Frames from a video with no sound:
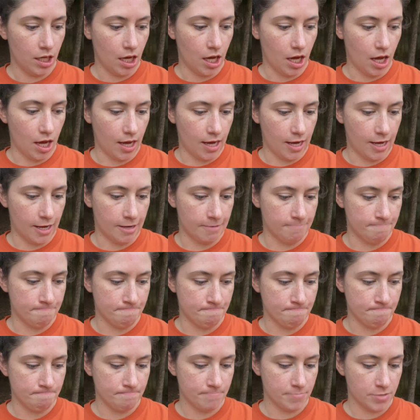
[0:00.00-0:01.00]

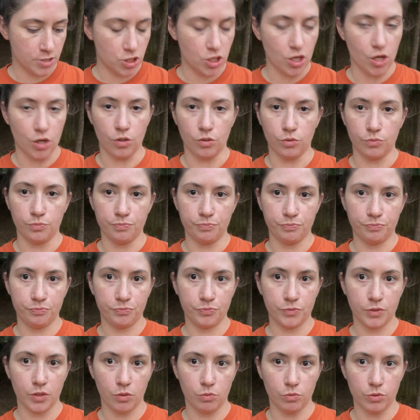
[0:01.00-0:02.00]
So
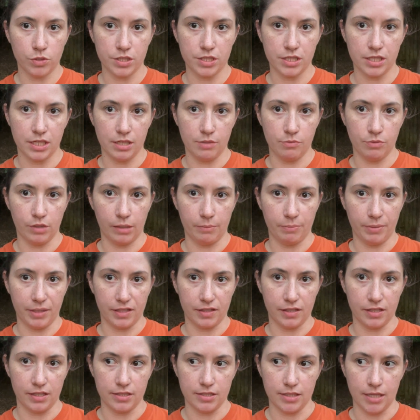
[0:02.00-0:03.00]
we'll see when I pick
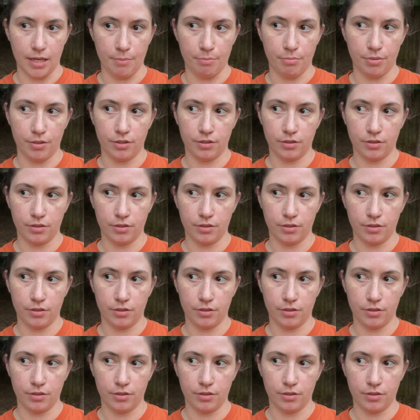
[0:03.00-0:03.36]
things up.